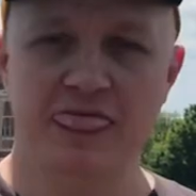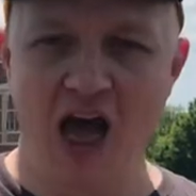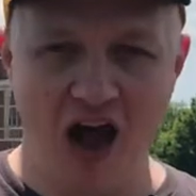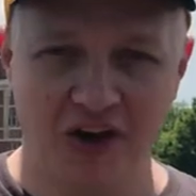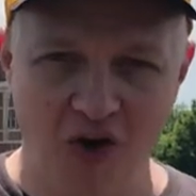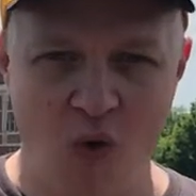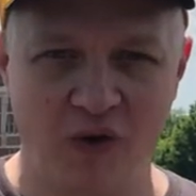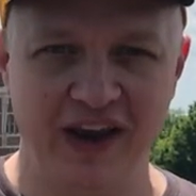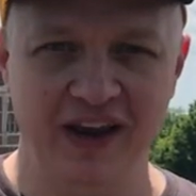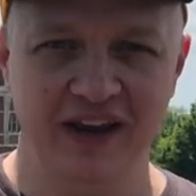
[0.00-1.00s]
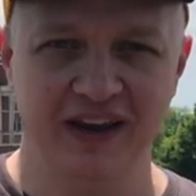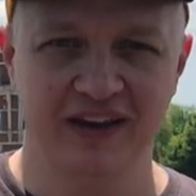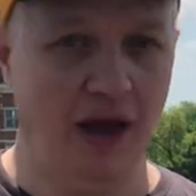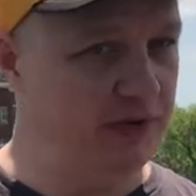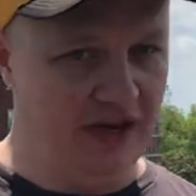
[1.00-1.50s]
Not gory,
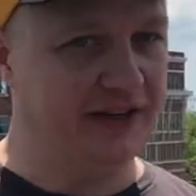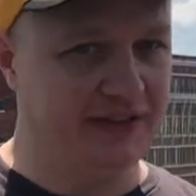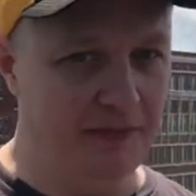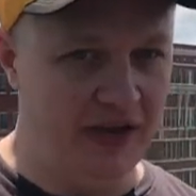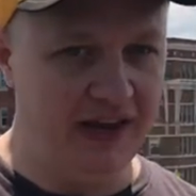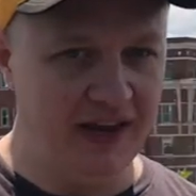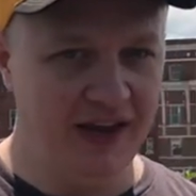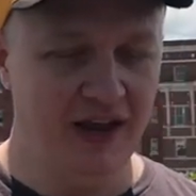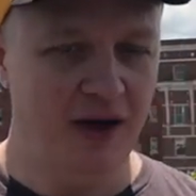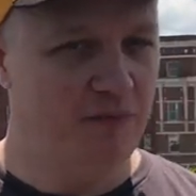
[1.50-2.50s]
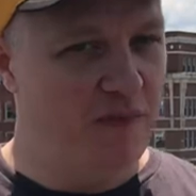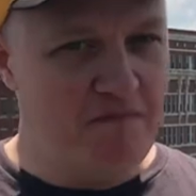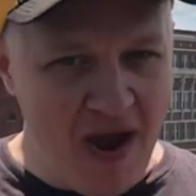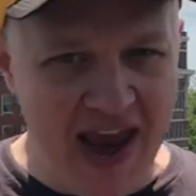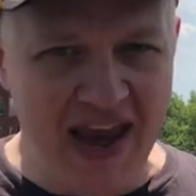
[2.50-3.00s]
I mean, not to me, but
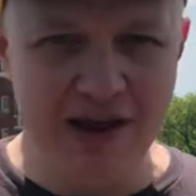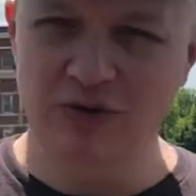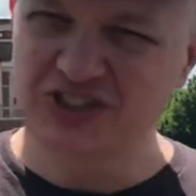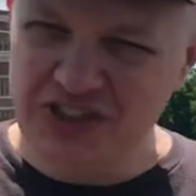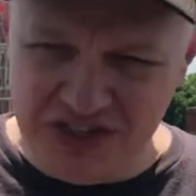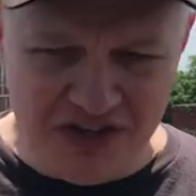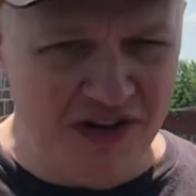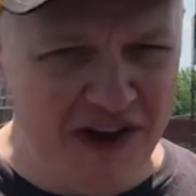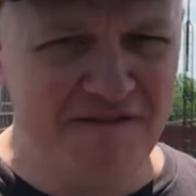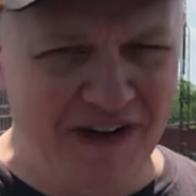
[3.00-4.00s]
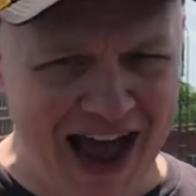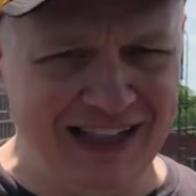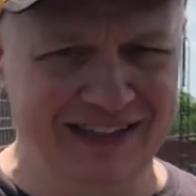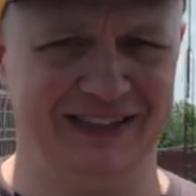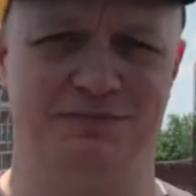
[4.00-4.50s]
man, it was good
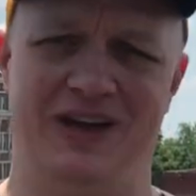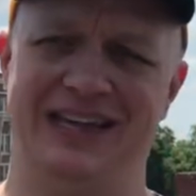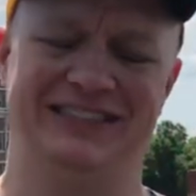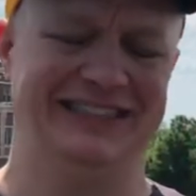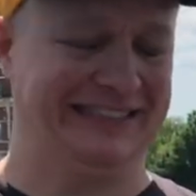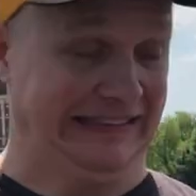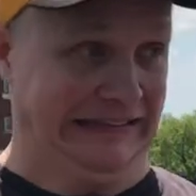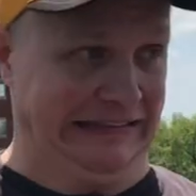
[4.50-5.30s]
violence. I just,